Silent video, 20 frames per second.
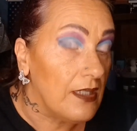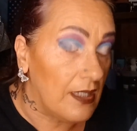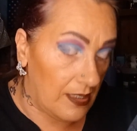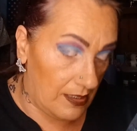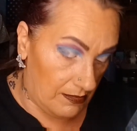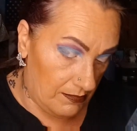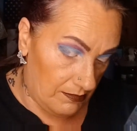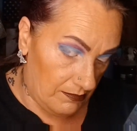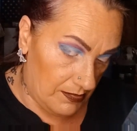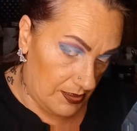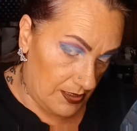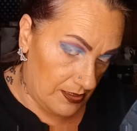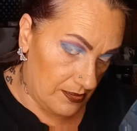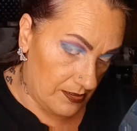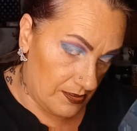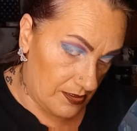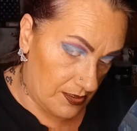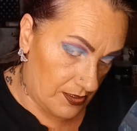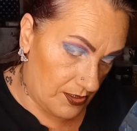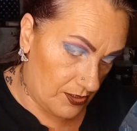out
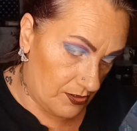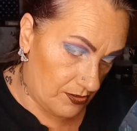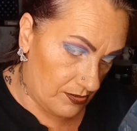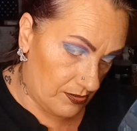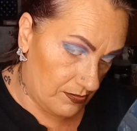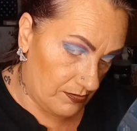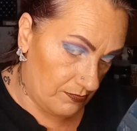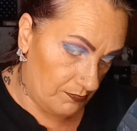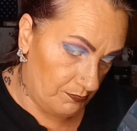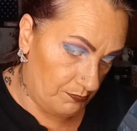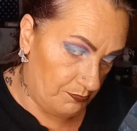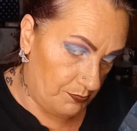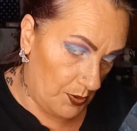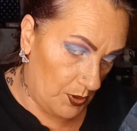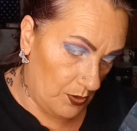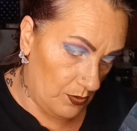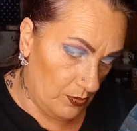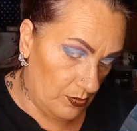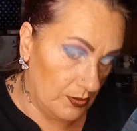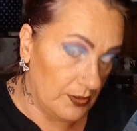as
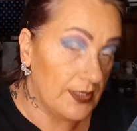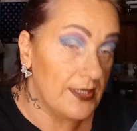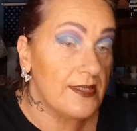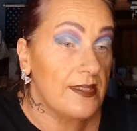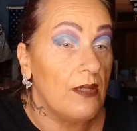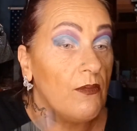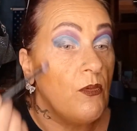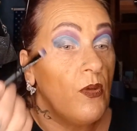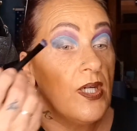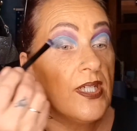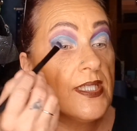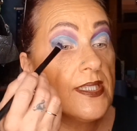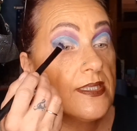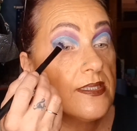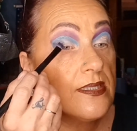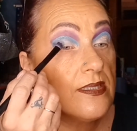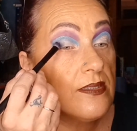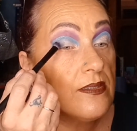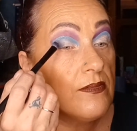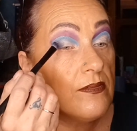bold as I want it
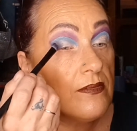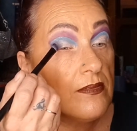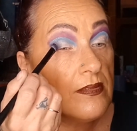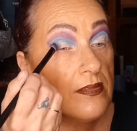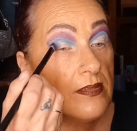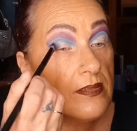to.